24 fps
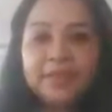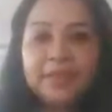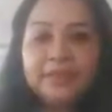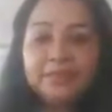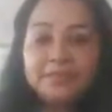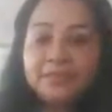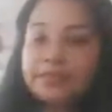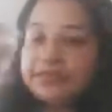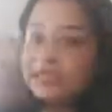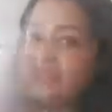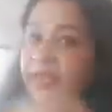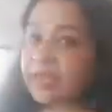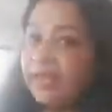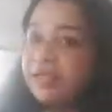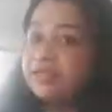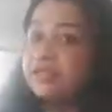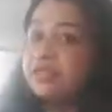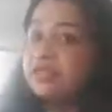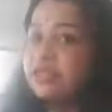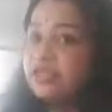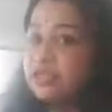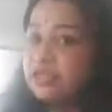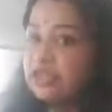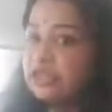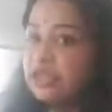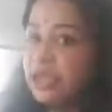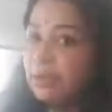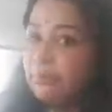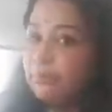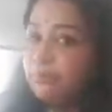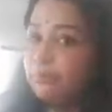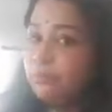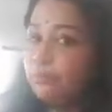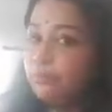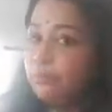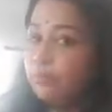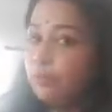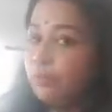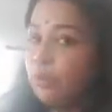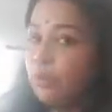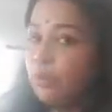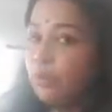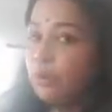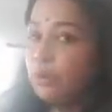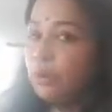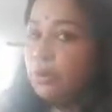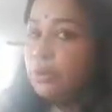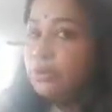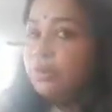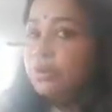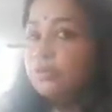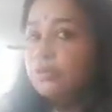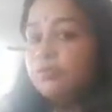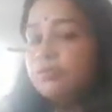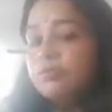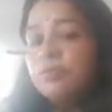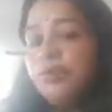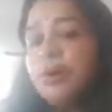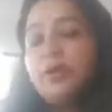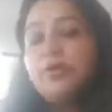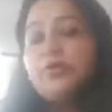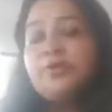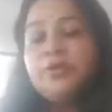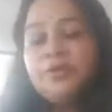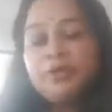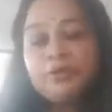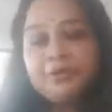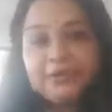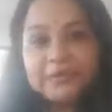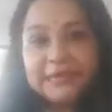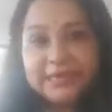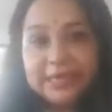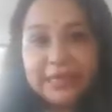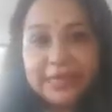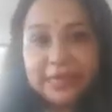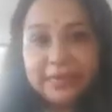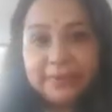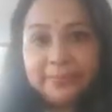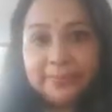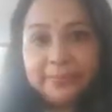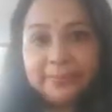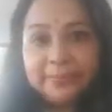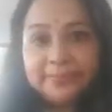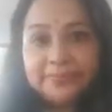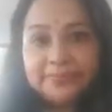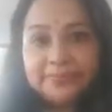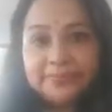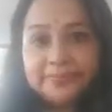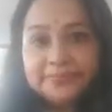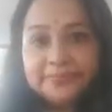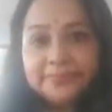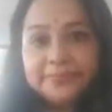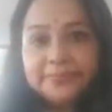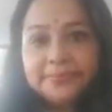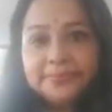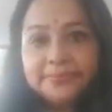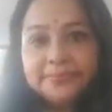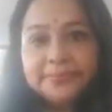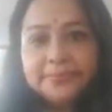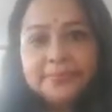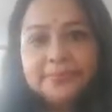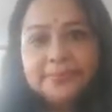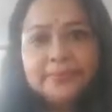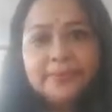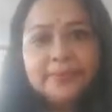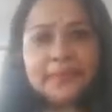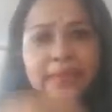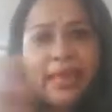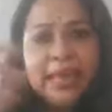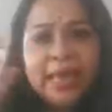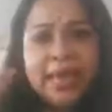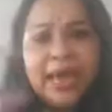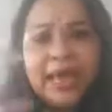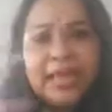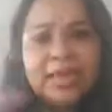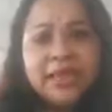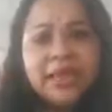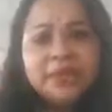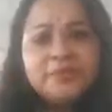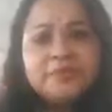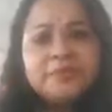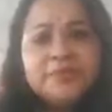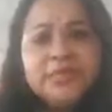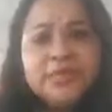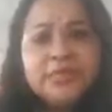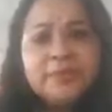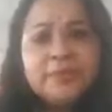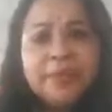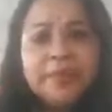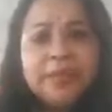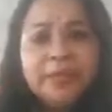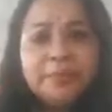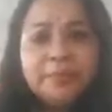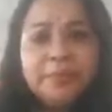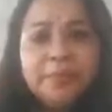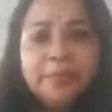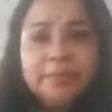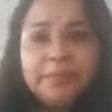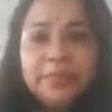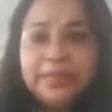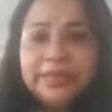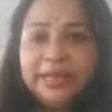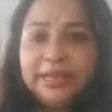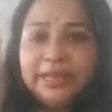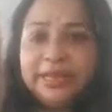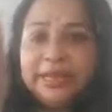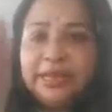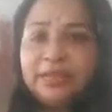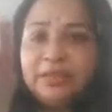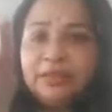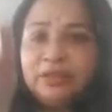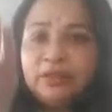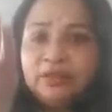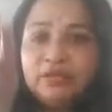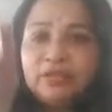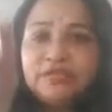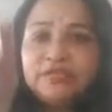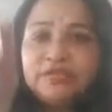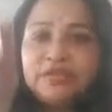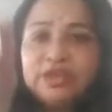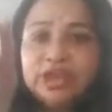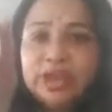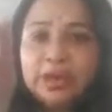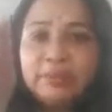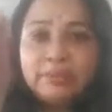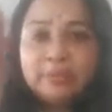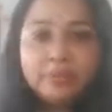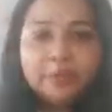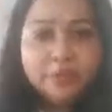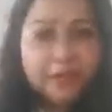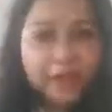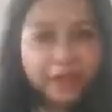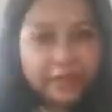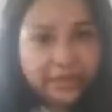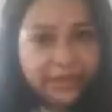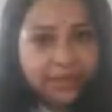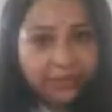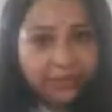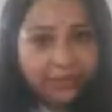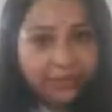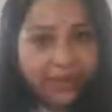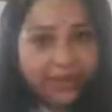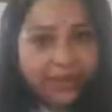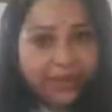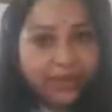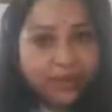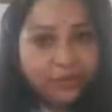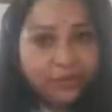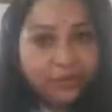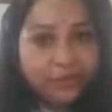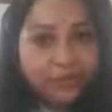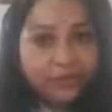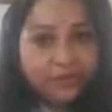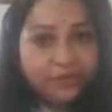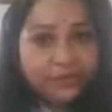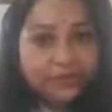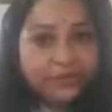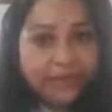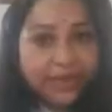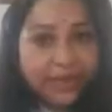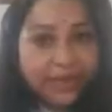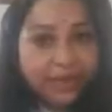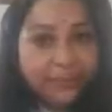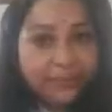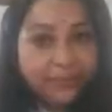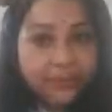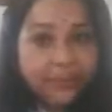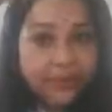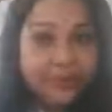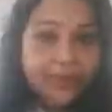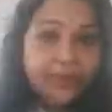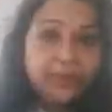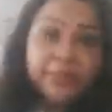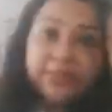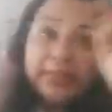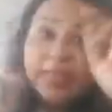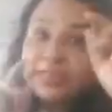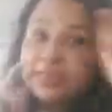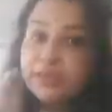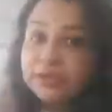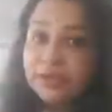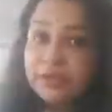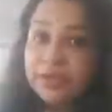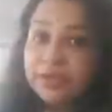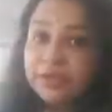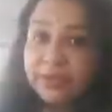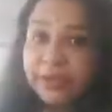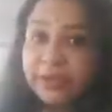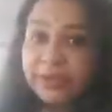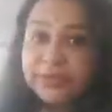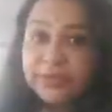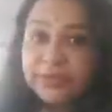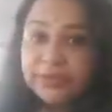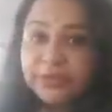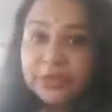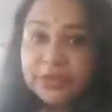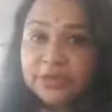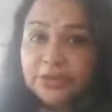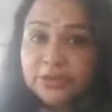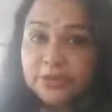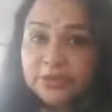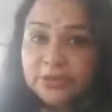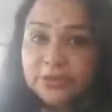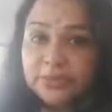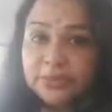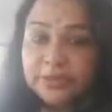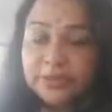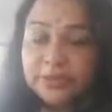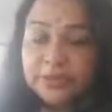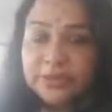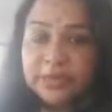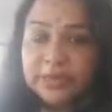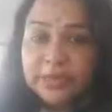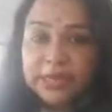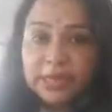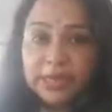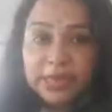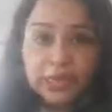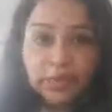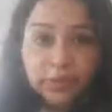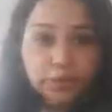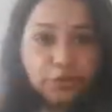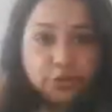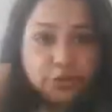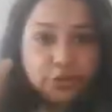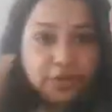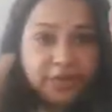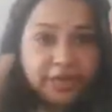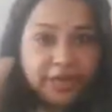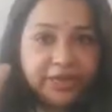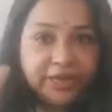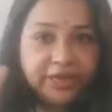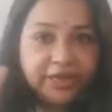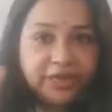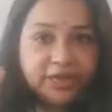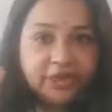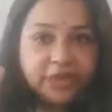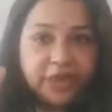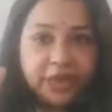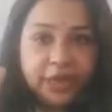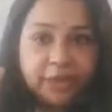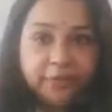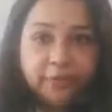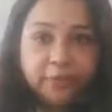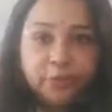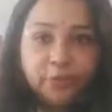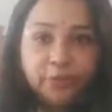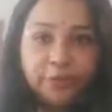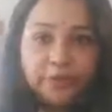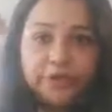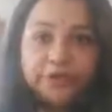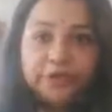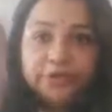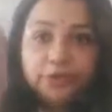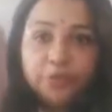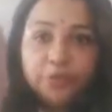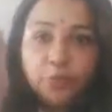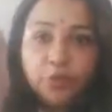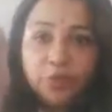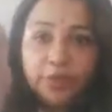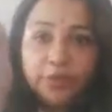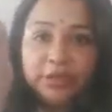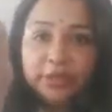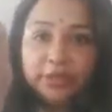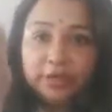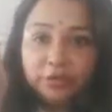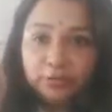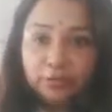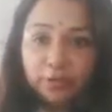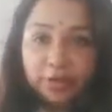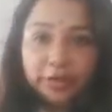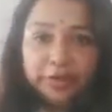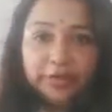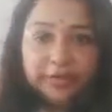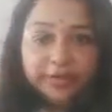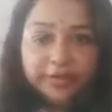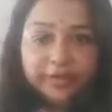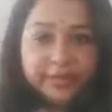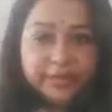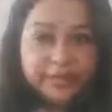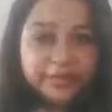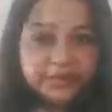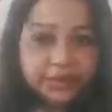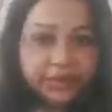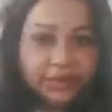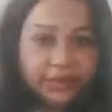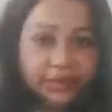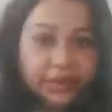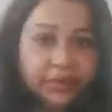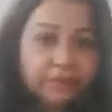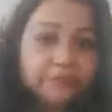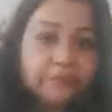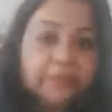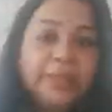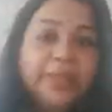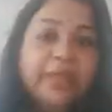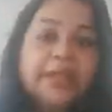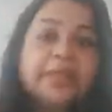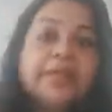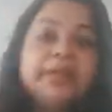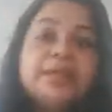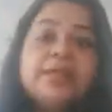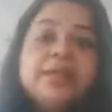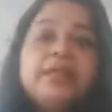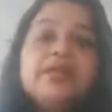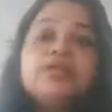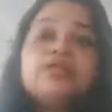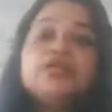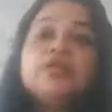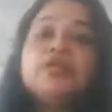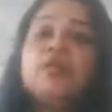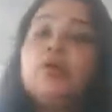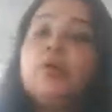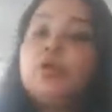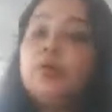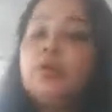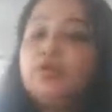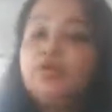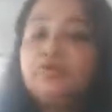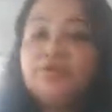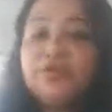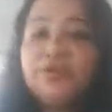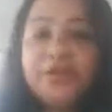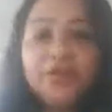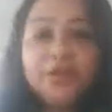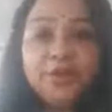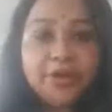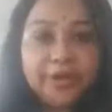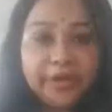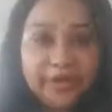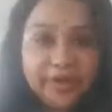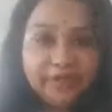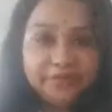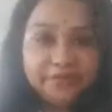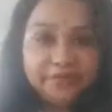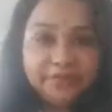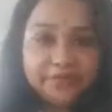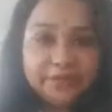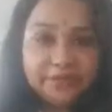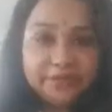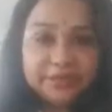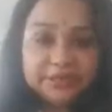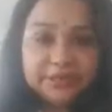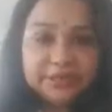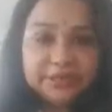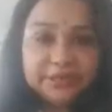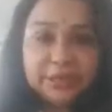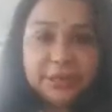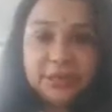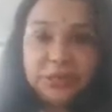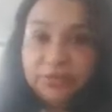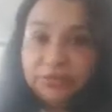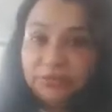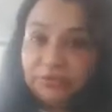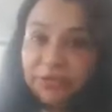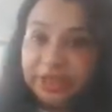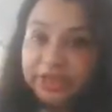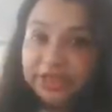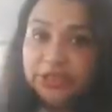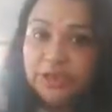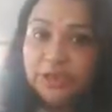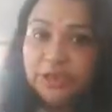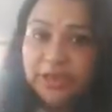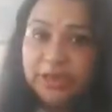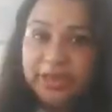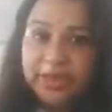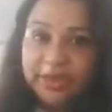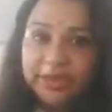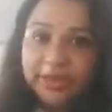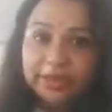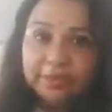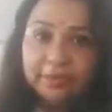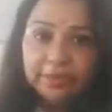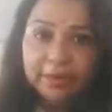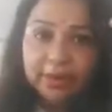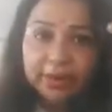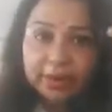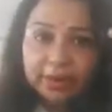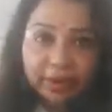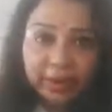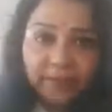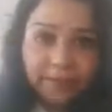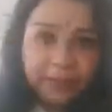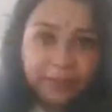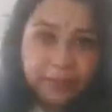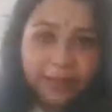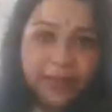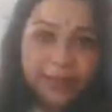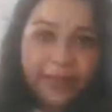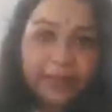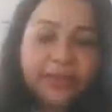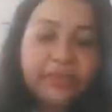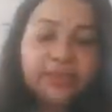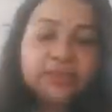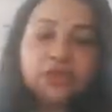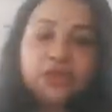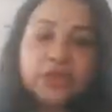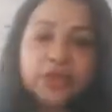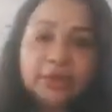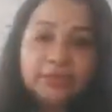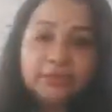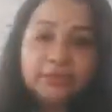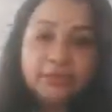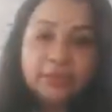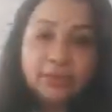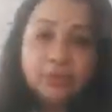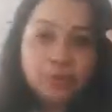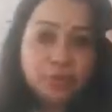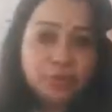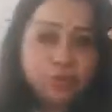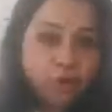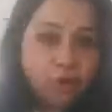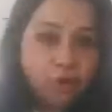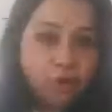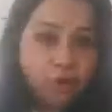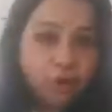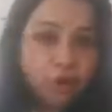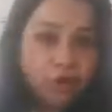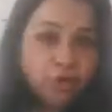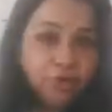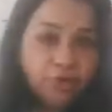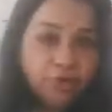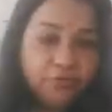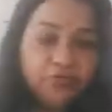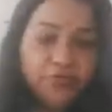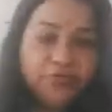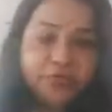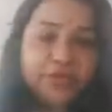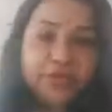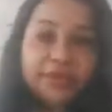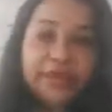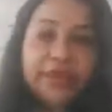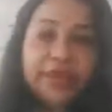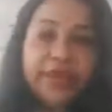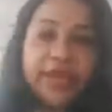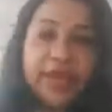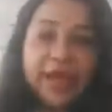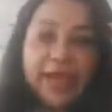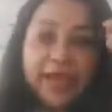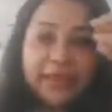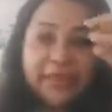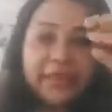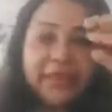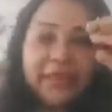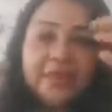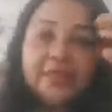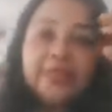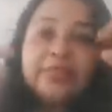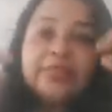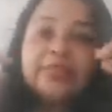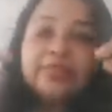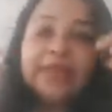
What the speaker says: Massage the shampoo all throughout your scalp. And I've seen many people taking a lot of shampoo and applying it on the scalp. That's not the right way to do it. You should take the shampoo in small quantities and apply it all over your hair first. Wet your hair, apply the shampoo all over, and then